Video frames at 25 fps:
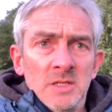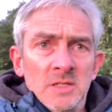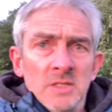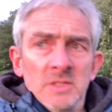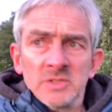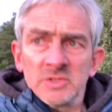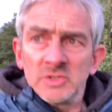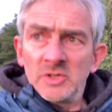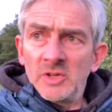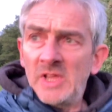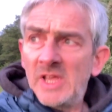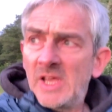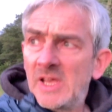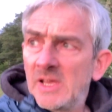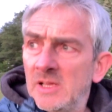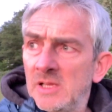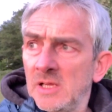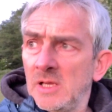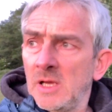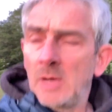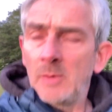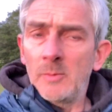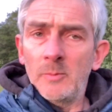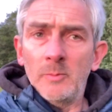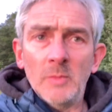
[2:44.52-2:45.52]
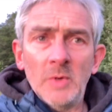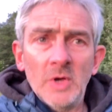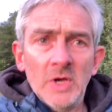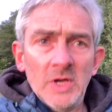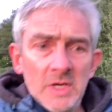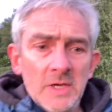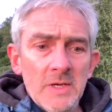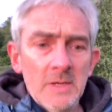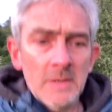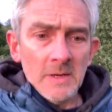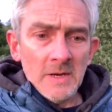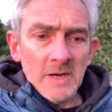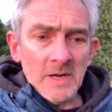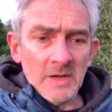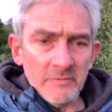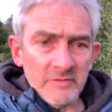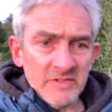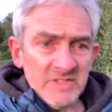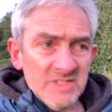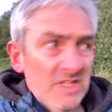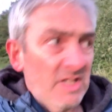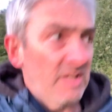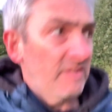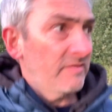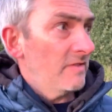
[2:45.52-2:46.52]
So yeah, I'm out
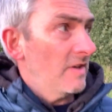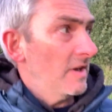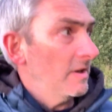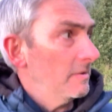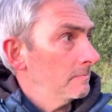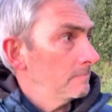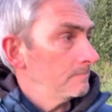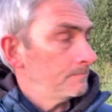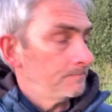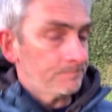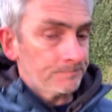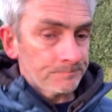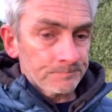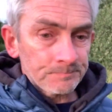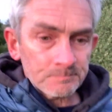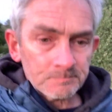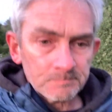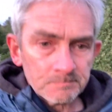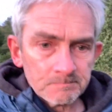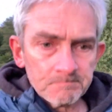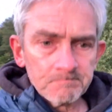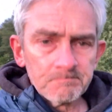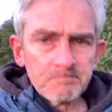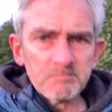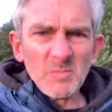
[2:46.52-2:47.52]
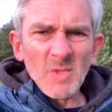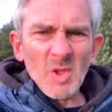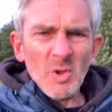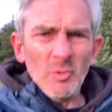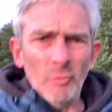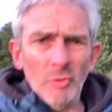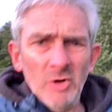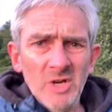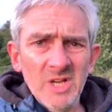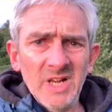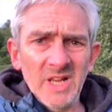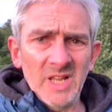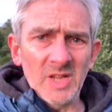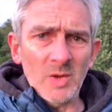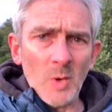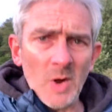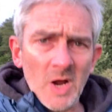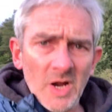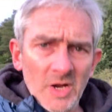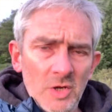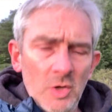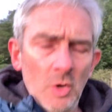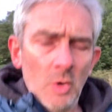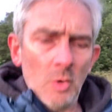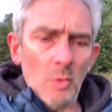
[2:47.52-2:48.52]
this evening, really
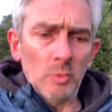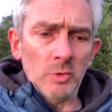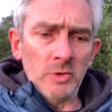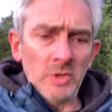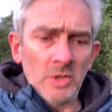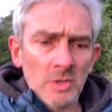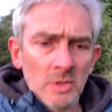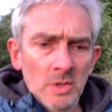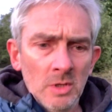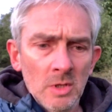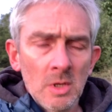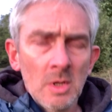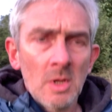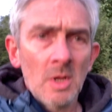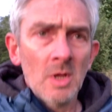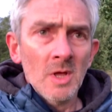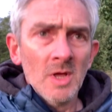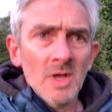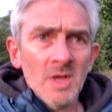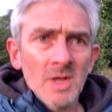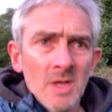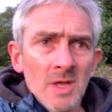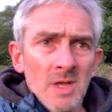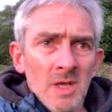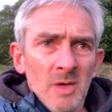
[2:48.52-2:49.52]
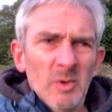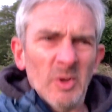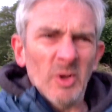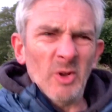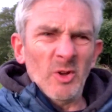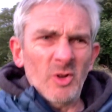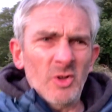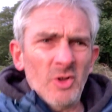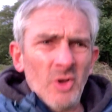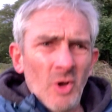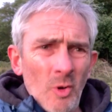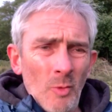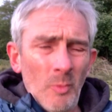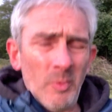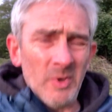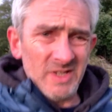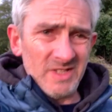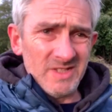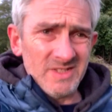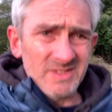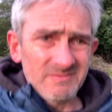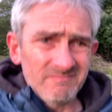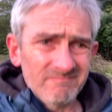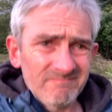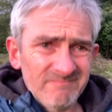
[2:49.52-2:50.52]
quite cold. Well, not cold, but
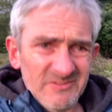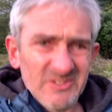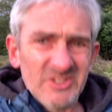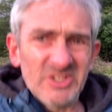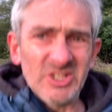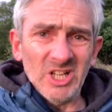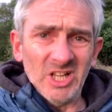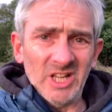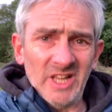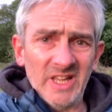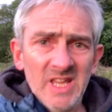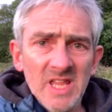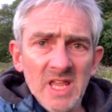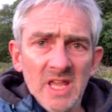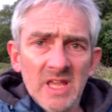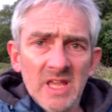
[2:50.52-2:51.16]
it's chilly.